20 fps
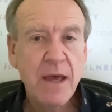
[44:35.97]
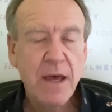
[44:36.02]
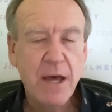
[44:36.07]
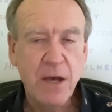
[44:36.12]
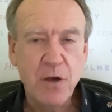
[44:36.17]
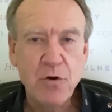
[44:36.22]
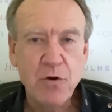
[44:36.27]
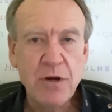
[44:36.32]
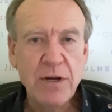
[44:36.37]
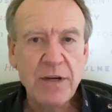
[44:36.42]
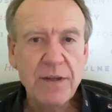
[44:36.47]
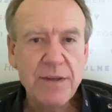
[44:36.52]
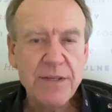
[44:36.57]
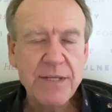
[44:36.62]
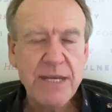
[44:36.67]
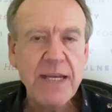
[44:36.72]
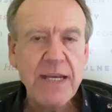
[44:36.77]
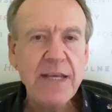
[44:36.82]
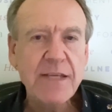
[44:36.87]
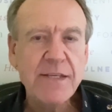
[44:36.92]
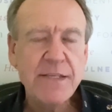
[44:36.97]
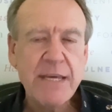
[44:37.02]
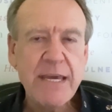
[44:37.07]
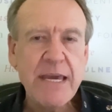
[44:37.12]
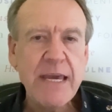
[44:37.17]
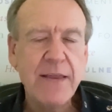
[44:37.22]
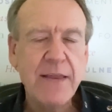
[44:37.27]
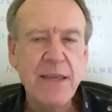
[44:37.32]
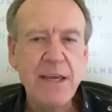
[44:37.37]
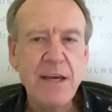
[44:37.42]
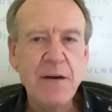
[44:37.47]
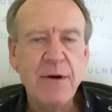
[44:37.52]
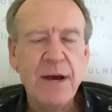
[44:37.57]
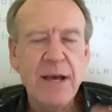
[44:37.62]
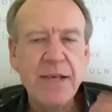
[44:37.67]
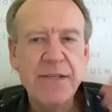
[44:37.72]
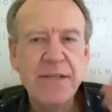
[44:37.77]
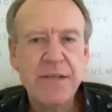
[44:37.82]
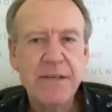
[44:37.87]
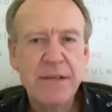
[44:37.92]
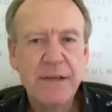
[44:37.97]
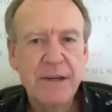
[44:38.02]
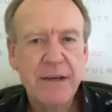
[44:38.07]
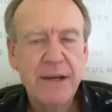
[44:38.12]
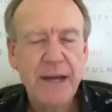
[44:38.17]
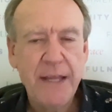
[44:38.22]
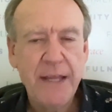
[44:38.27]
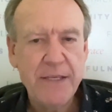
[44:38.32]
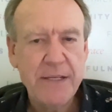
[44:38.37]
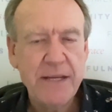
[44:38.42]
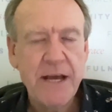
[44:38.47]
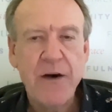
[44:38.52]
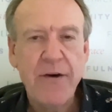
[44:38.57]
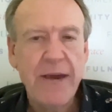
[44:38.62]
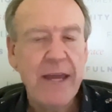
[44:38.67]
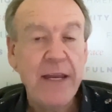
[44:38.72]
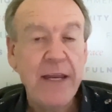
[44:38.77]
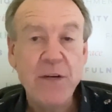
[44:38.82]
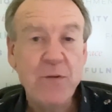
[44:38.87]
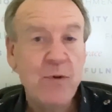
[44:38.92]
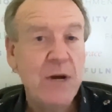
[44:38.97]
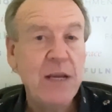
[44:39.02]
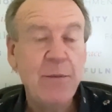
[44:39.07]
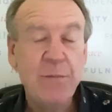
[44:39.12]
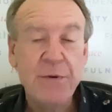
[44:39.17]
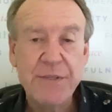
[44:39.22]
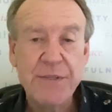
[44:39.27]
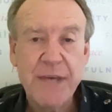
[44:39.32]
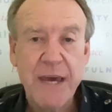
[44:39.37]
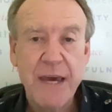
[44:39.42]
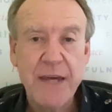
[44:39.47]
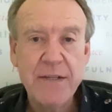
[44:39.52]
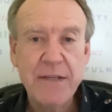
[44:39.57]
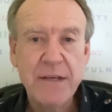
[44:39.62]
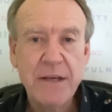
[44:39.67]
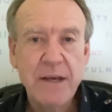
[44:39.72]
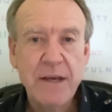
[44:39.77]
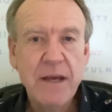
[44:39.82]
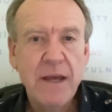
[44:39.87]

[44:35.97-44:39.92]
According to the CDC in the US, it's now hitting 20%.